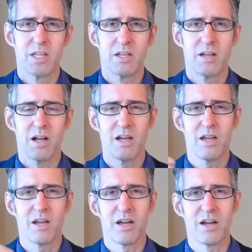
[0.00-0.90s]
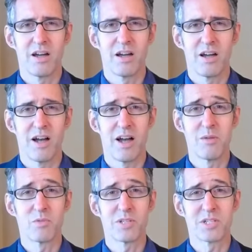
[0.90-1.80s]
I, I'm
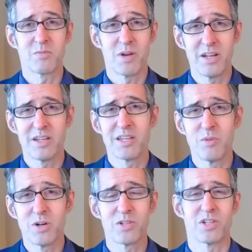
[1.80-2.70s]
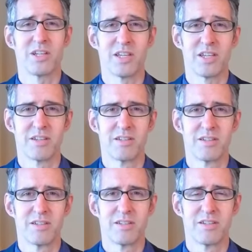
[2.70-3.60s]
responding emotionally.
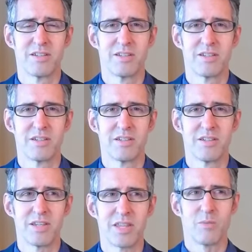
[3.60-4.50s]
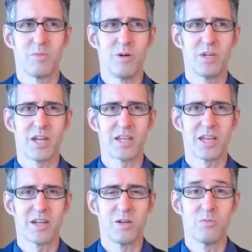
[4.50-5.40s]
At that moment, I get
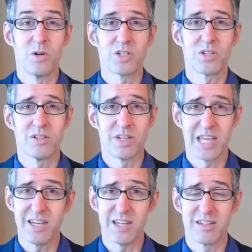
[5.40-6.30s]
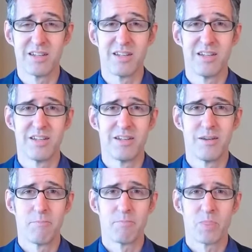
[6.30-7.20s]
an emotional hit
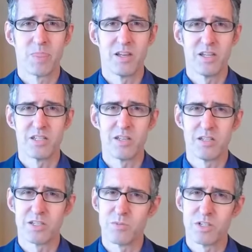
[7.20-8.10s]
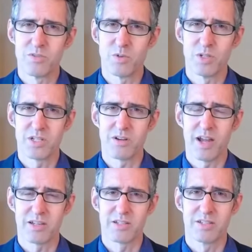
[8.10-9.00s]
as the, somebody's voice
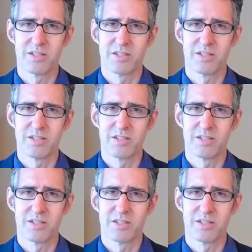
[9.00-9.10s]
cracks.